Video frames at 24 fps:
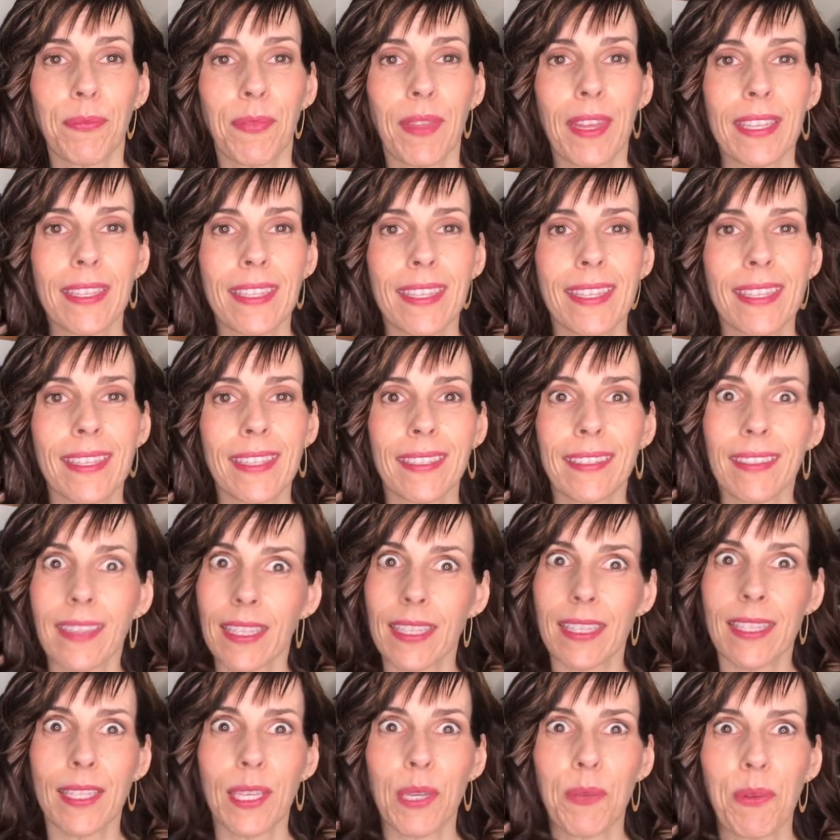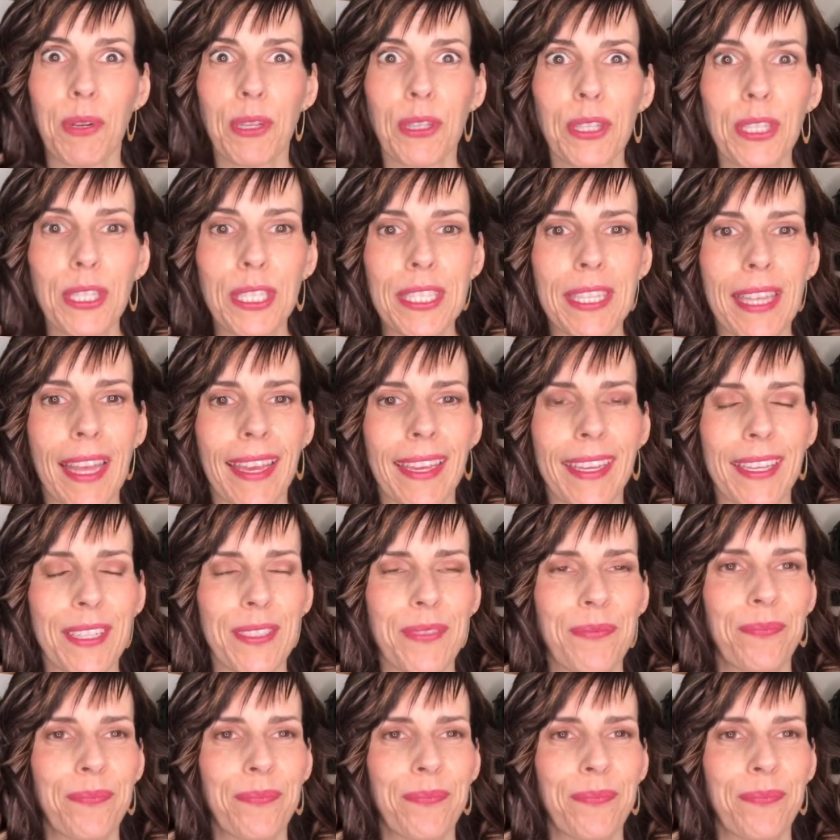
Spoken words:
let's see what it looks like.